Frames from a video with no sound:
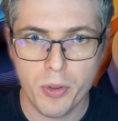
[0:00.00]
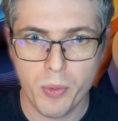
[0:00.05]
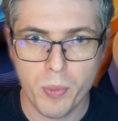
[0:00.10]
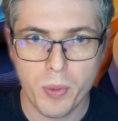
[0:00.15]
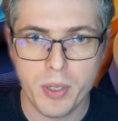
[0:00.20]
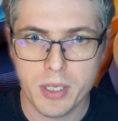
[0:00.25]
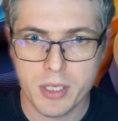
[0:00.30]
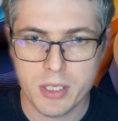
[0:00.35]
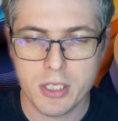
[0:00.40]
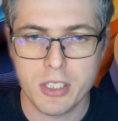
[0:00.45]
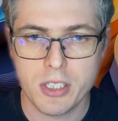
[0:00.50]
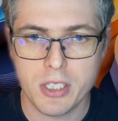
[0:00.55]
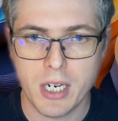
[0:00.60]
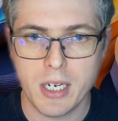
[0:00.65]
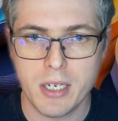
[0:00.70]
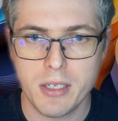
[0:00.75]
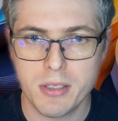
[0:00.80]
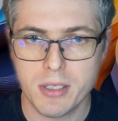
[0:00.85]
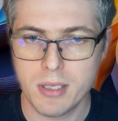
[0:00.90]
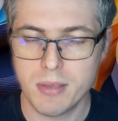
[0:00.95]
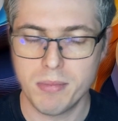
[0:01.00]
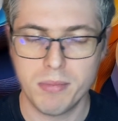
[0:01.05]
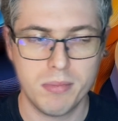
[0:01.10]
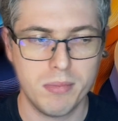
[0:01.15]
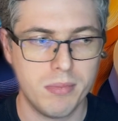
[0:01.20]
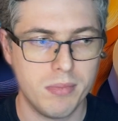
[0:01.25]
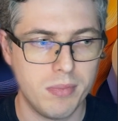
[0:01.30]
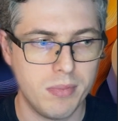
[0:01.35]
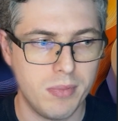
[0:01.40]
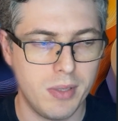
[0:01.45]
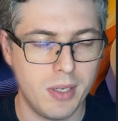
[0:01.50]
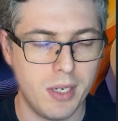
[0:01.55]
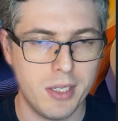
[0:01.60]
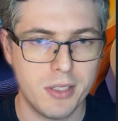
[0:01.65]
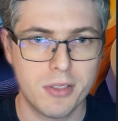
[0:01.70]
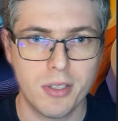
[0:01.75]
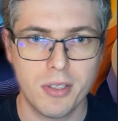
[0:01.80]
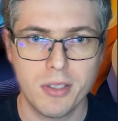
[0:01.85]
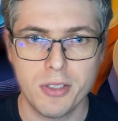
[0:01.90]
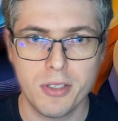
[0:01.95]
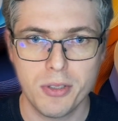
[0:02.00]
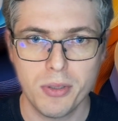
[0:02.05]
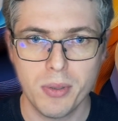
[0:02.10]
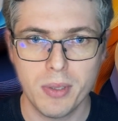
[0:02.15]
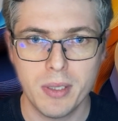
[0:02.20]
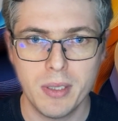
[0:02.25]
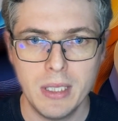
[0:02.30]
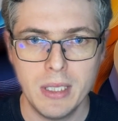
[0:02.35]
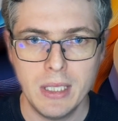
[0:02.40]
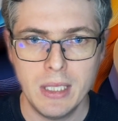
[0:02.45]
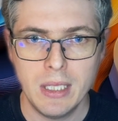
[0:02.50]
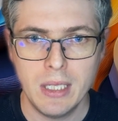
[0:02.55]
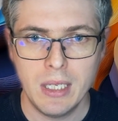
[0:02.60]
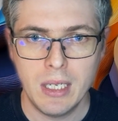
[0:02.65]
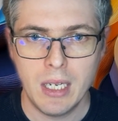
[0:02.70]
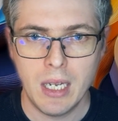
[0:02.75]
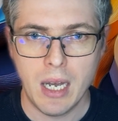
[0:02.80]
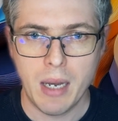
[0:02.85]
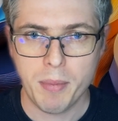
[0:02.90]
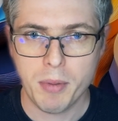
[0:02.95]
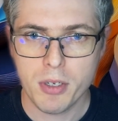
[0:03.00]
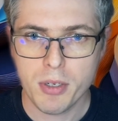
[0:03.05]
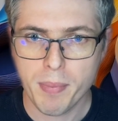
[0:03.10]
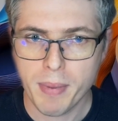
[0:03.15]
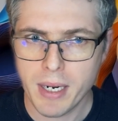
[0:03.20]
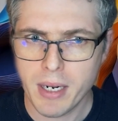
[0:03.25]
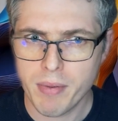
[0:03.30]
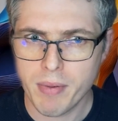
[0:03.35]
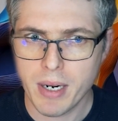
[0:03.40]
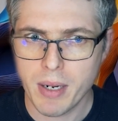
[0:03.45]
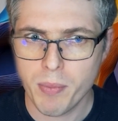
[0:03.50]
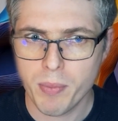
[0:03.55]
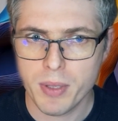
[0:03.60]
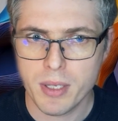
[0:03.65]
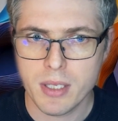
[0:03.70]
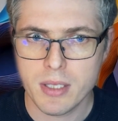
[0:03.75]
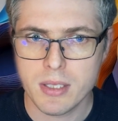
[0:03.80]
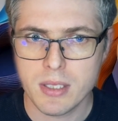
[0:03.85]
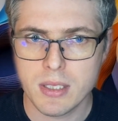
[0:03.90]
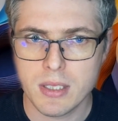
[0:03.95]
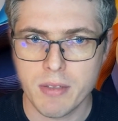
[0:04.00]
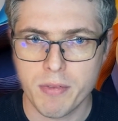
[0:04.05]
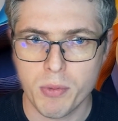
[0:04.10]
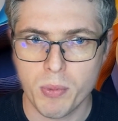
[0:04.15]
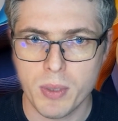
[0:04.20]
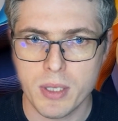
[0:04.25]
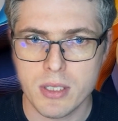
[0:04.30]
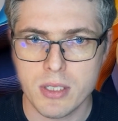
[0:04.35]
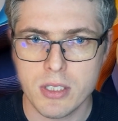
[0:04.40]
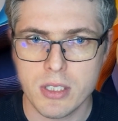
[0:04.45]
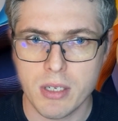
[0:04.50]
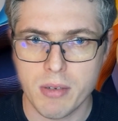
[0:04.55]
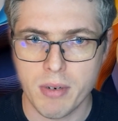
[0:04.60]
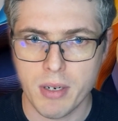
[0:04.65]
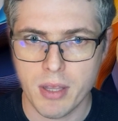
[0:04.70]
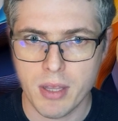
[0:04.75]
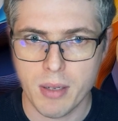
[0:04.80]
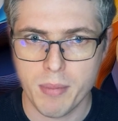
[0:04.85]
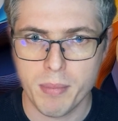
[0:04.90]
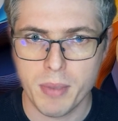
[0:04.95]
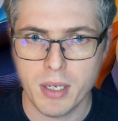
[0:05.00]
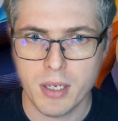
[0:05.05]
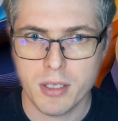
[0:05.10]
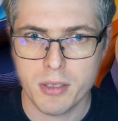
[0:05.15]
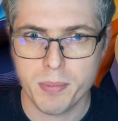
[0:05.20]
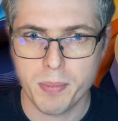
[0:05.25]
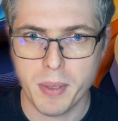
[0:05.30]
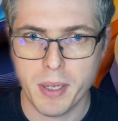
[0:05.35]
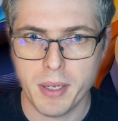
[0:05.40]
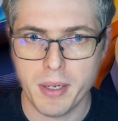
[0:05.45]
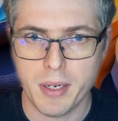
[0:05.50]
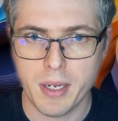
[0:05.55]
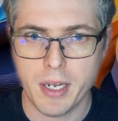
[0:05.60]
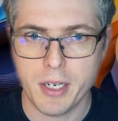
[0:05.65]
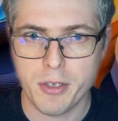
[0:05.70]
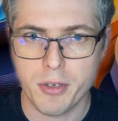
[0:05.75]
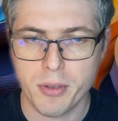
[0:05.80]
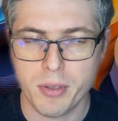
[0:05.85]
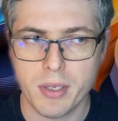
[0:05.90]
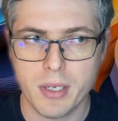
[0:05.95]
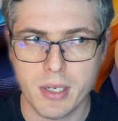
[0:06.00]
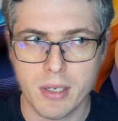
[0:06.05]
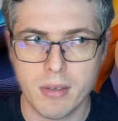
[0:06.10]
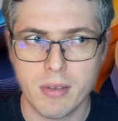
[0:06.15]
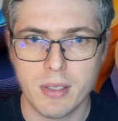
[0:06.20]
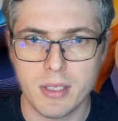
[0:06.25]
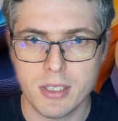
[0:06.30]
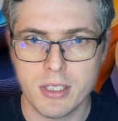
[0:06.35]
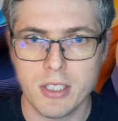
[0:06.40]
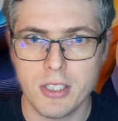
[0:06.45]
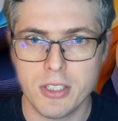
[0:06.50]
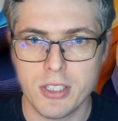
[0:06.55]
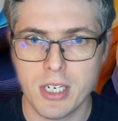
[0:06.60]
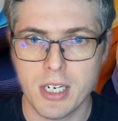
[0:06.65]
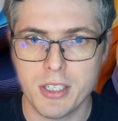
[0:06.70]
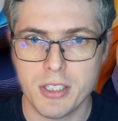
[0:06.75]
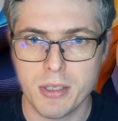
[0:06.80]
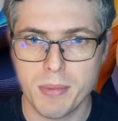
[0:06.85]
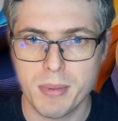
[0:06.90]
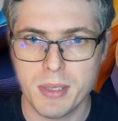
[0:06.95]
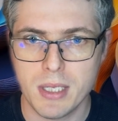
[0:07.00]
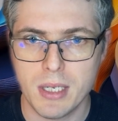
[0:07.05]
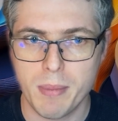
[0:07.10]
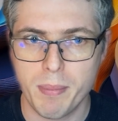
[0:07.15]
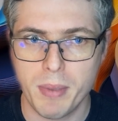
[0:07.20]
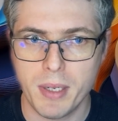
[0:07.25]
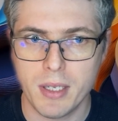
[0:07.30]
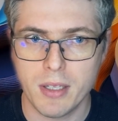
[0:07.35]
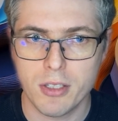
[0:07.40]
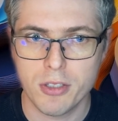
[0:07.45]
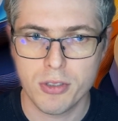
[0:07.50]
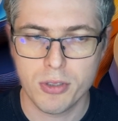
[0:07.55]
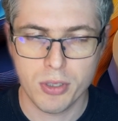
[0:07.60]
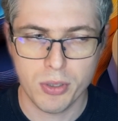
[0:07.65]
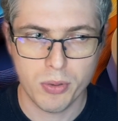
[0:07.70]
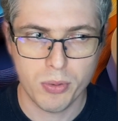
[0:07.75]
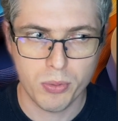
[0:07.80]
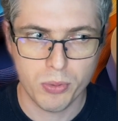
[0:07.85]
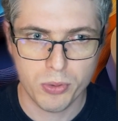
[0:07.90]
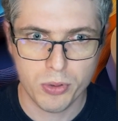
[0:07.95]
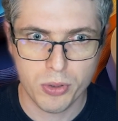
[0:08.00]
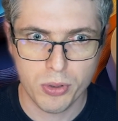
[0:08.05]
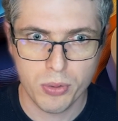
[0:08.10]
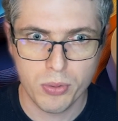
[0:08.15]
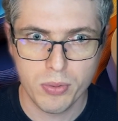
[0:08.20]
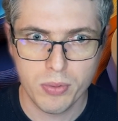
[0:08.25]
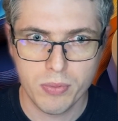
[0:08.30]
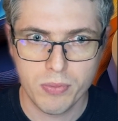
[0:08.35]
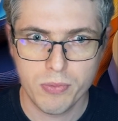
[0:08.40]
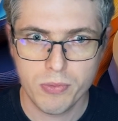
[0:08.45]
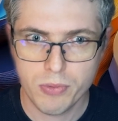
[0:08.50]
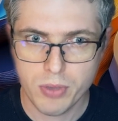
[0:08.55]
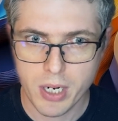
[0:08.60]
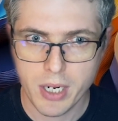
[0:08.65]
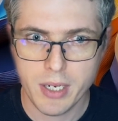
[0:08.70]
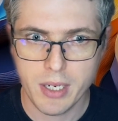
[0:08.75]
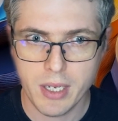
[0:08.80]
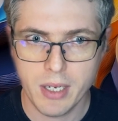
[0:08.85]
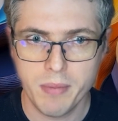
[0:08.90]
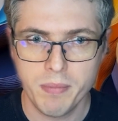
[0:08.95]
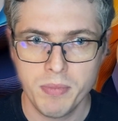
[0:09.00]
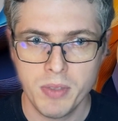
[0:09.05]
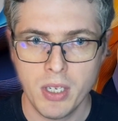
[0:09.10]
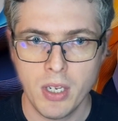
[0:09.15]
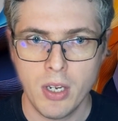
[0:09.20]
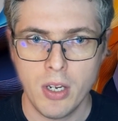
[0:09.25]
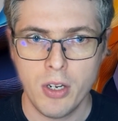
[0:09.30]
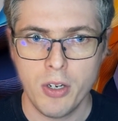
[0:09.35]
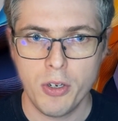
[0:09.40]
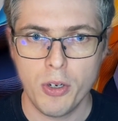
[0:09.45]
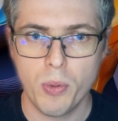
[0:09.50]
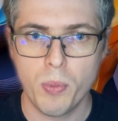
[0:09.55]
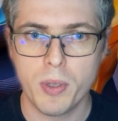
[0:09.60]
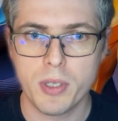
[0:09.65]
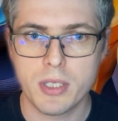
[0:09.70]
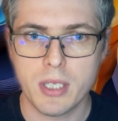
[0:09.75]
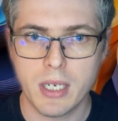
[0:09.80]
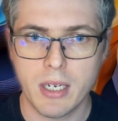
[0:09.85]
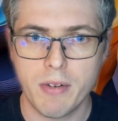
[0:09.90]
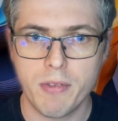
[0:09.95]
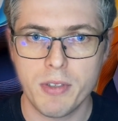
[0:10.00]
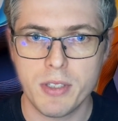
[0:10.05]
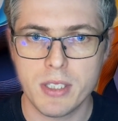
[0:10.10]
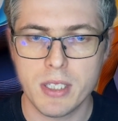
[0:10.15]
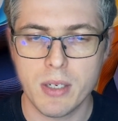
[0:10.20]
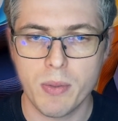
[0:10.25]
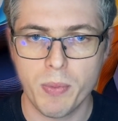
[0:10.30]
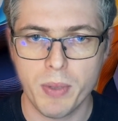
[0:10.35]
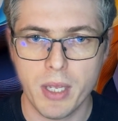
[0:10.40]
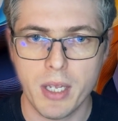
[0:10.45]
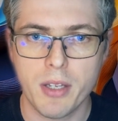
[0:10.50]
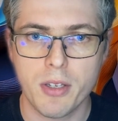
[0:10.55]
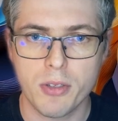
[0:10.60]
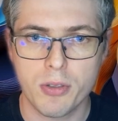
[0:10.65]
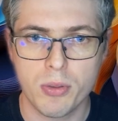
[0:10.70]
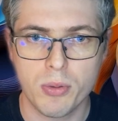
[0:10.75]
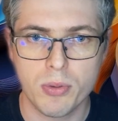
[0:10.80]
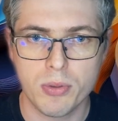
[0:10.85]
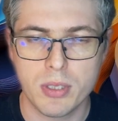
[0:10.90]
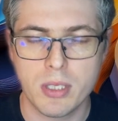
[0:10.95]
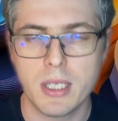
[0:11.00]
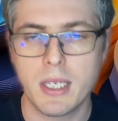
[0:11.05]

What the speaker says: want it to change, and it's going to do it. I'm going to play around with this in different ways to generate thumbnails, but I don't currently see ChatGPT being the single tool right now. You'll want to leverage it with other tools to